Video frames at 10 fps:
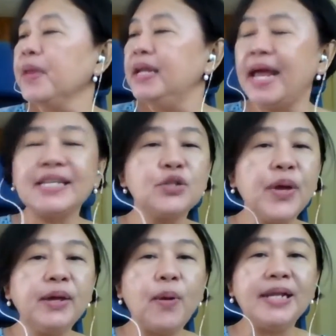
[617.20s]
next
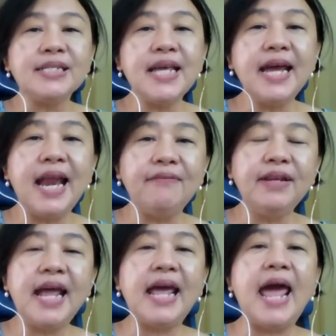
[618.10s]
week, Wednesday,
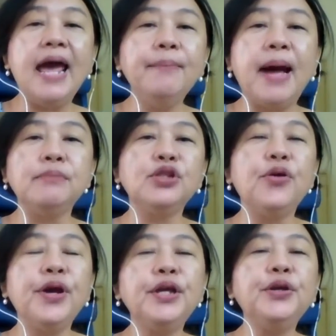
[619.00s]
11 a.m., I'm
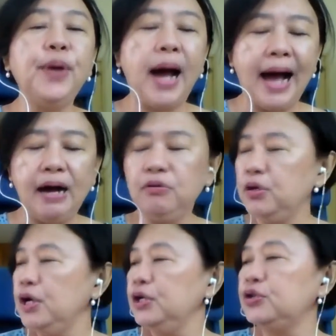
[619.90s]
showing you
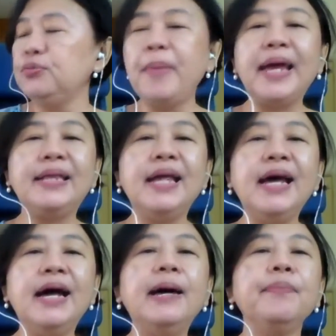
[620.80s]
how to make
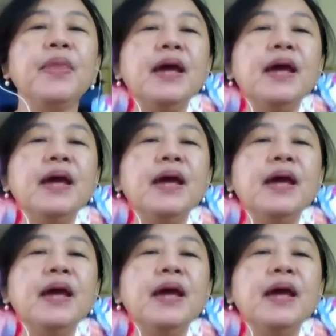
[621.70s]
the